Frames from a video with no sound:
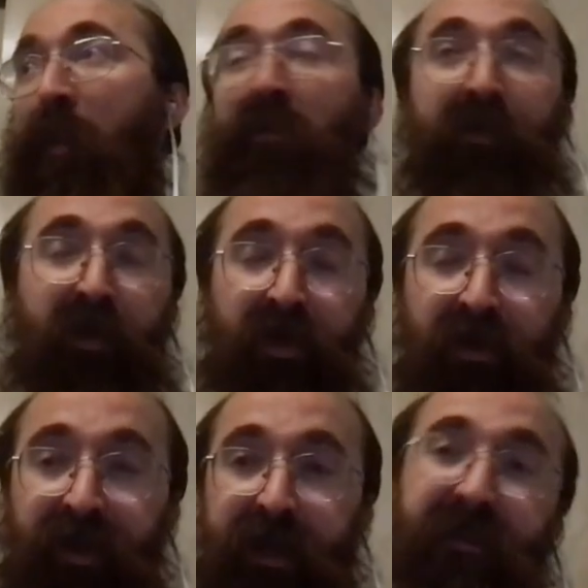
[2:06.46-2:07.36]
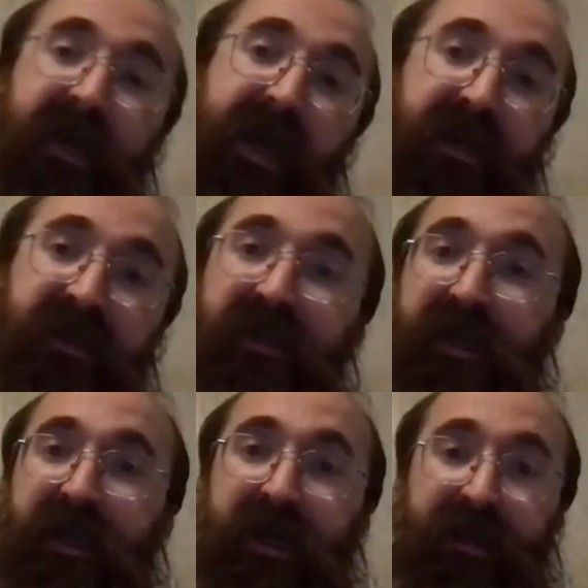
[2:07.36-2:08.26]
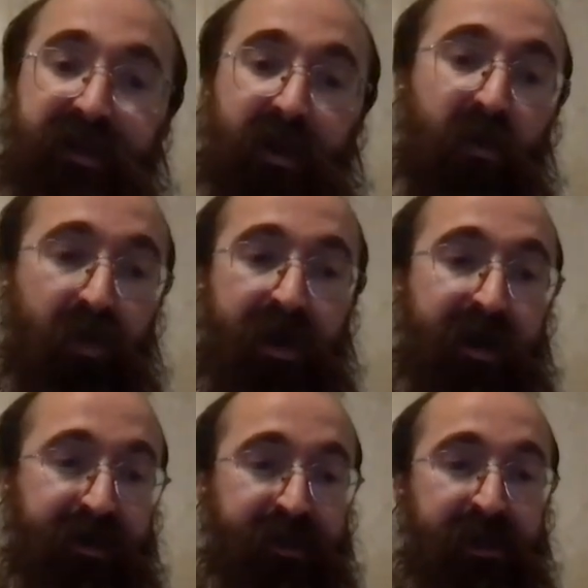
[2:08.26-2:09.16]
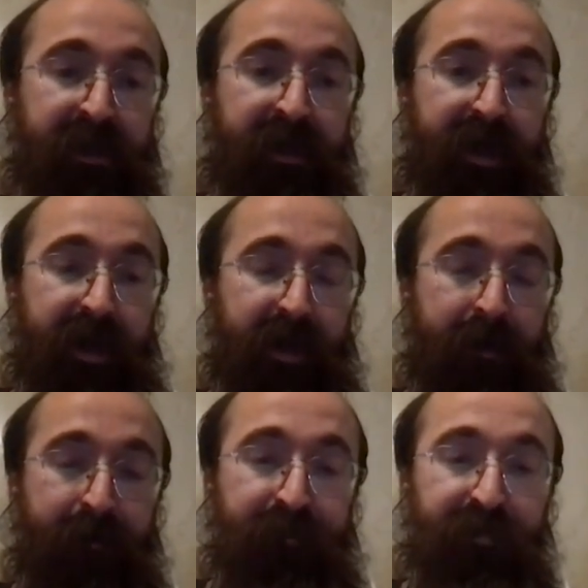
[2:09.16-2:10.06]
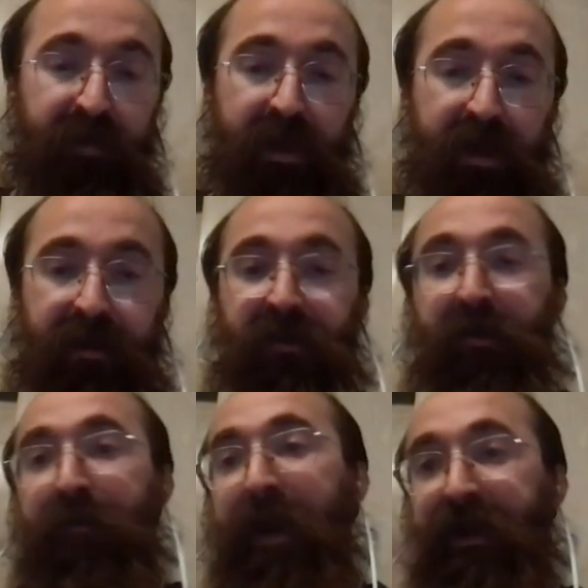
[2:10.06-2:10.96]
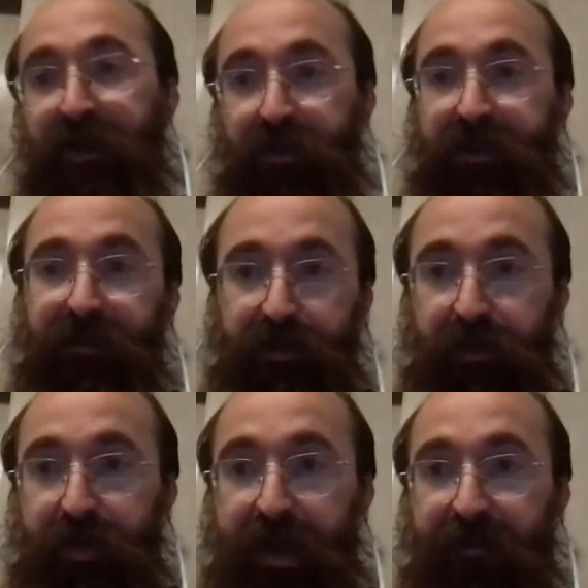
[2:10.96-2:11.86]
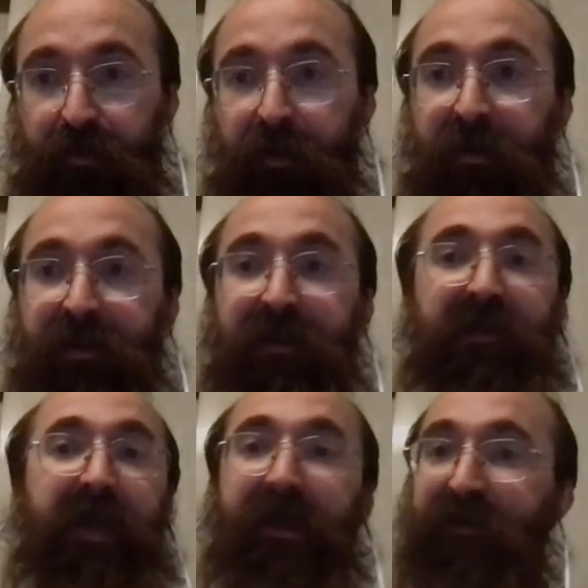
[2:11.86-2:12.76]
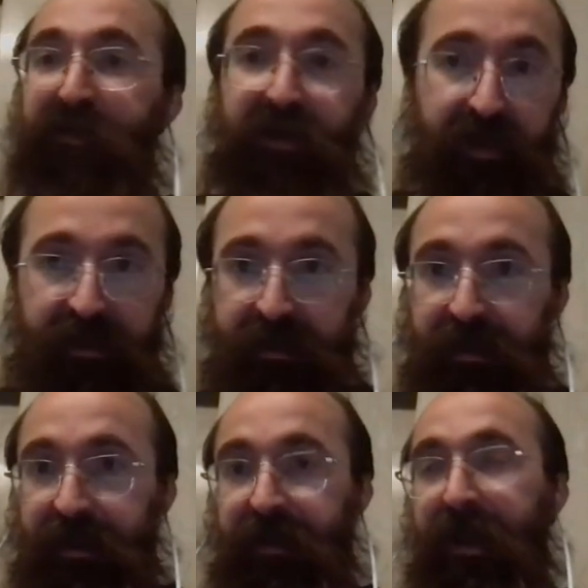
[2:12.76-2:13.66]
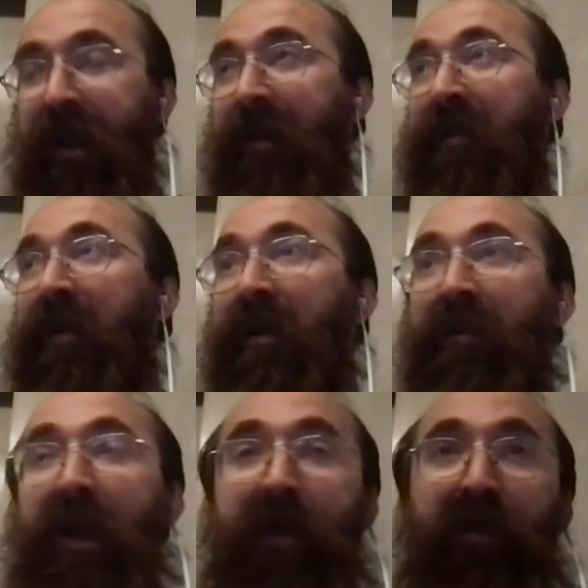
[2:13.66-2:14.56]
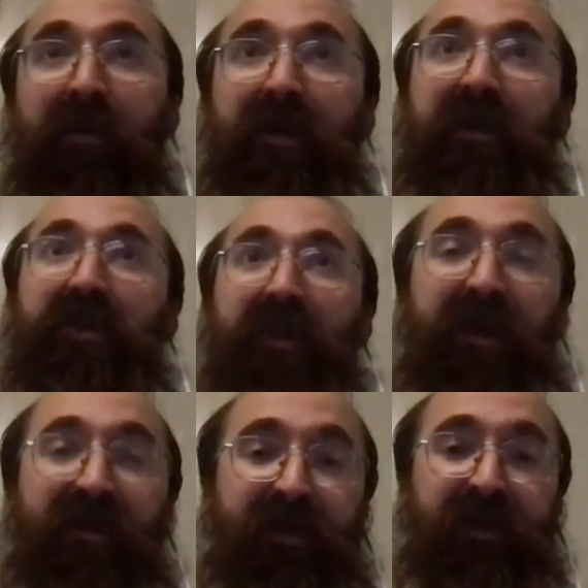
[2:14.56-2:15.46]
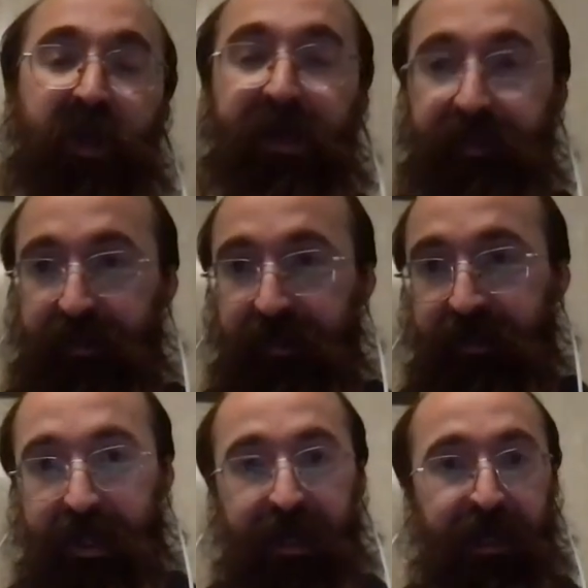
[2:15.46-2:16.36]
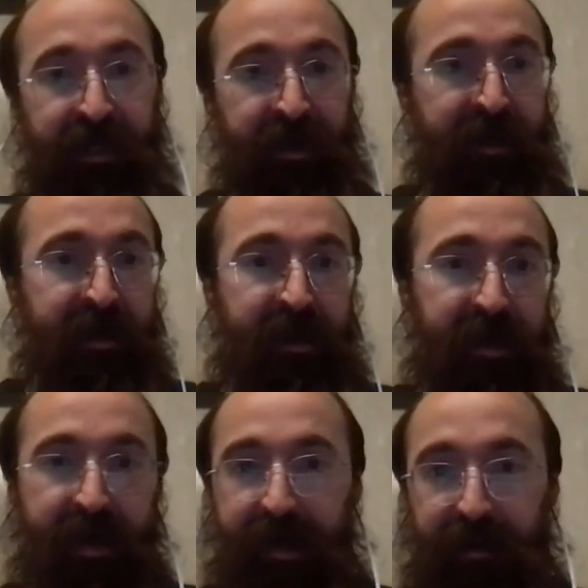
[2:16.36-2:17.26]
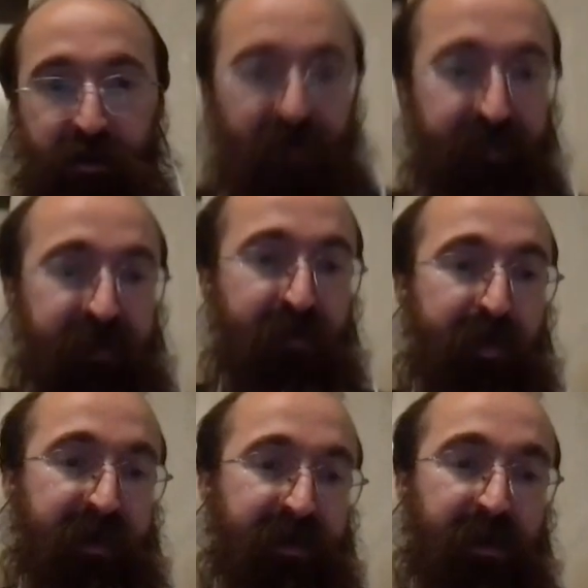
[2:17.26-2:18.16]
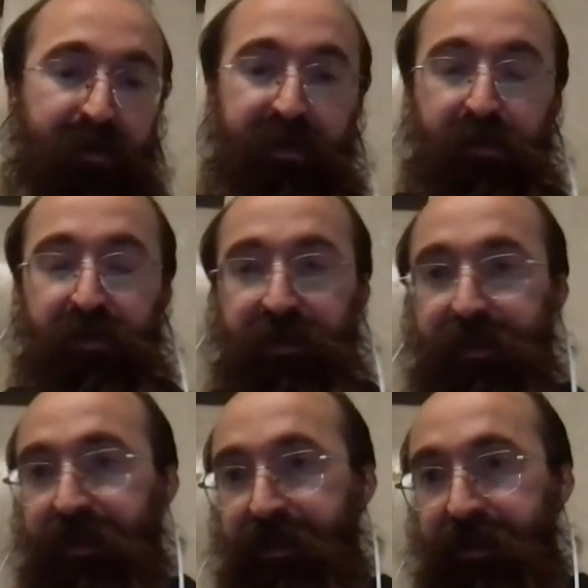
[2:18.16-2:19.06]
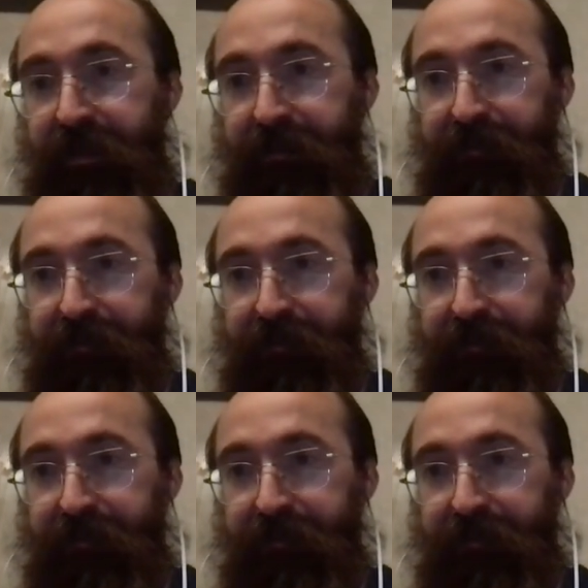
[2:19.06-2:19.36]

And if you remember the Bernard Goetz case, there was, major civil suit afterwards, tens of millions in liability. So they may have been trying to contain any sort of information that could be used.